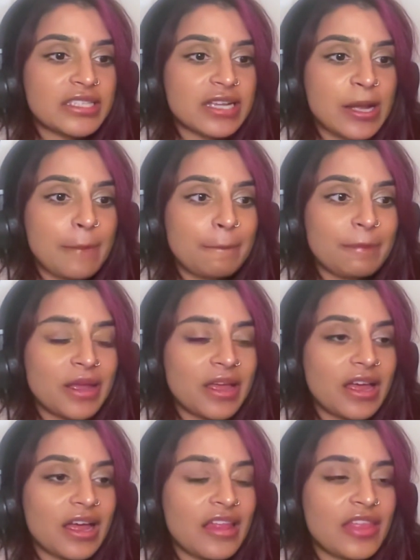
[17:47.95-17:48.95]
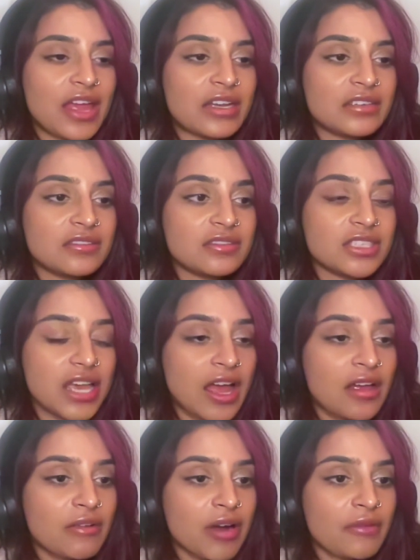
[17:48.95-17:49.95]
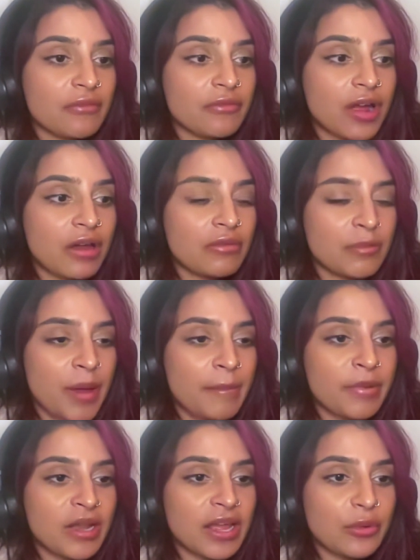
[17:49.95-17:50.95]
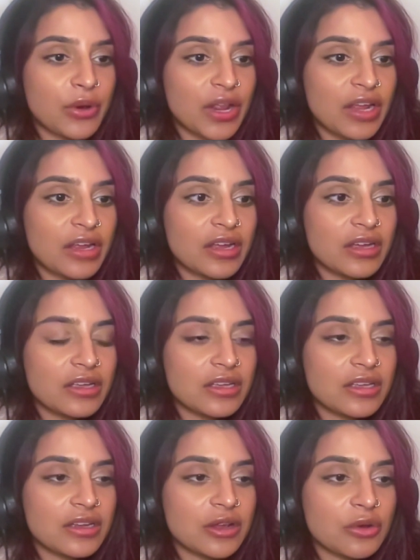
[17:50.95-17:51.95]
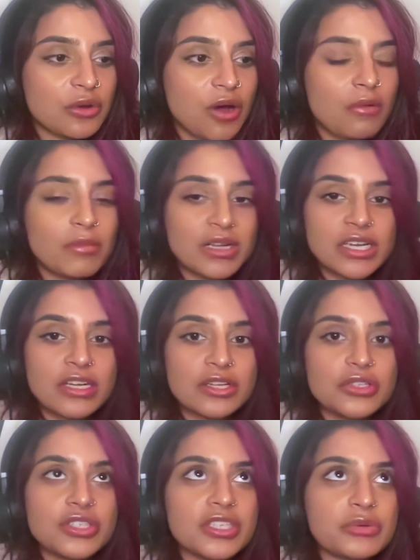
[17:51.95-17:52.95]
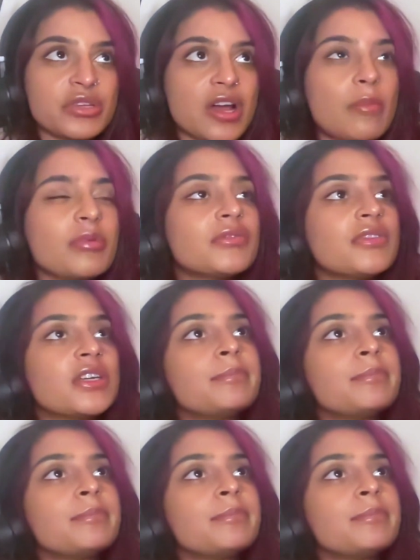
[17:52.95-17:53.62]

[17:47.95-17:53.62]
And then, I remember like when I, got my diagnosis, it was a couple of